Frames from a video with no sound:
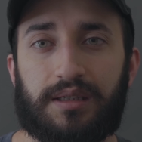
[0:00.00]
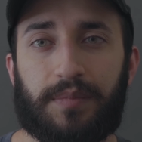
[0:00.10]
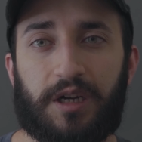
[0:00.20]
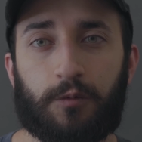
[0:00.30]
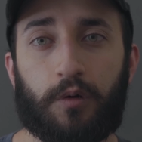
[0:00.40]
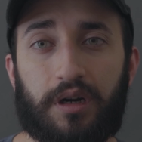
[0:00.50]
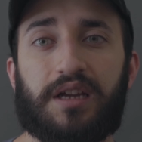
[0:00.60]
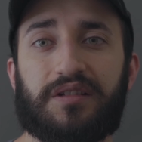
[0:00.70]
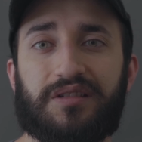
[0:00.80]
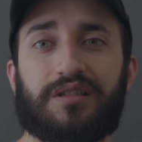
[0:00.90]
by what
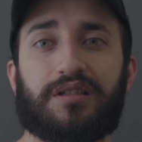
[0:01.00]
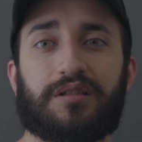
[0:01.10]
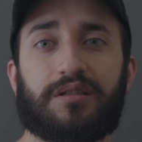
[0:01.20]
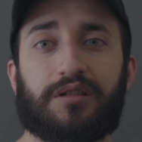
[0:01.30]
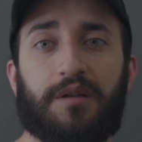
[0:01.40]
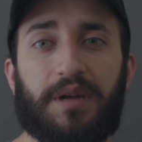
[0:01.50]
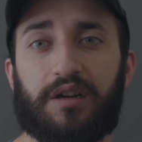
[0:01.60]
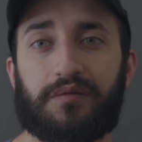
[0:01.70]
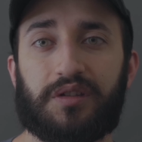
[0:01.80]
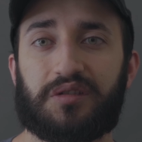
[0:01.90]
I see come
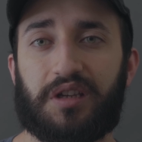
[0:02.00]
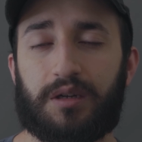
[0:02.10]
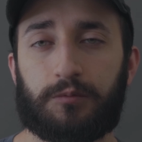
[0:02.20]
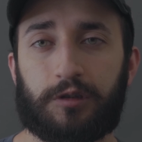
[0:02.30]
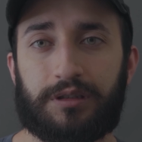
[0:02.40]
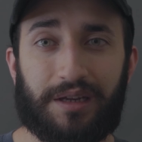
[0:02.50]
out of this camera.